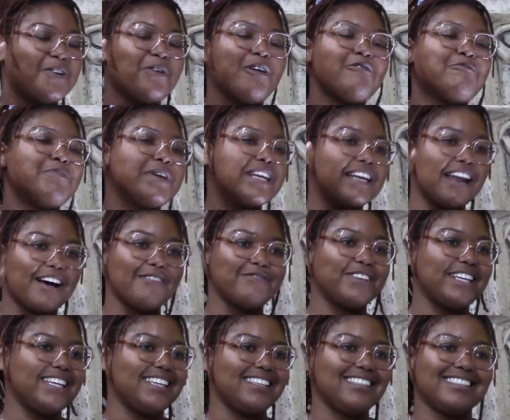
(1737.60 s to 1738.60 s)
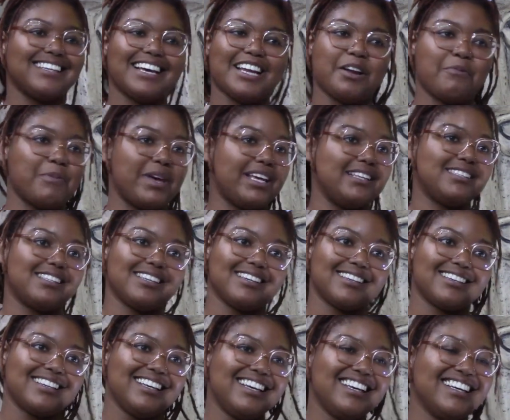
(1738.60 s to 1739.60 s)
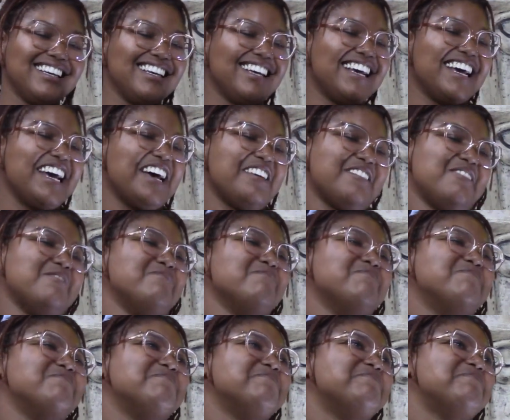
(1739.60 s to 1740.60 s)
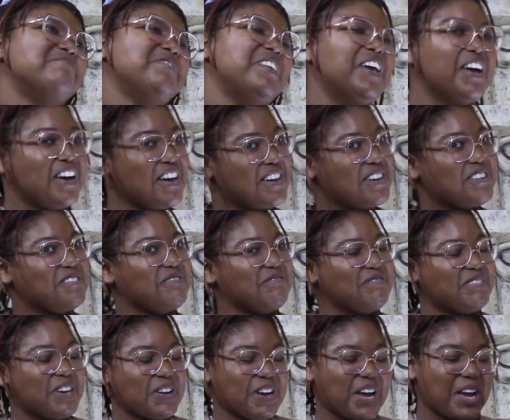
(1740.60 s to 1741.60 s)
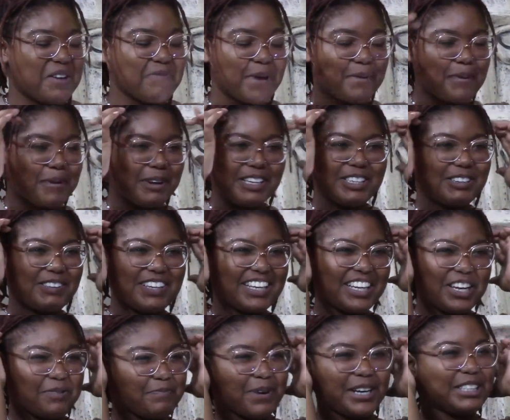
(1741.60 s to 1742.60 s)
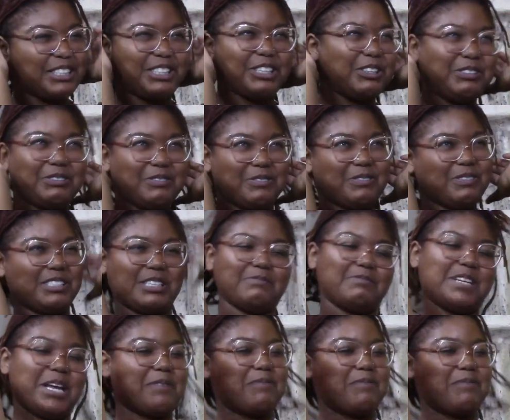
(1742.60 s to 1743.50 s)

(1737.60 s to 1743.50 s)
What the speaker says: have been lovely and amazing. Okay, maybe we do a little part 2 sometime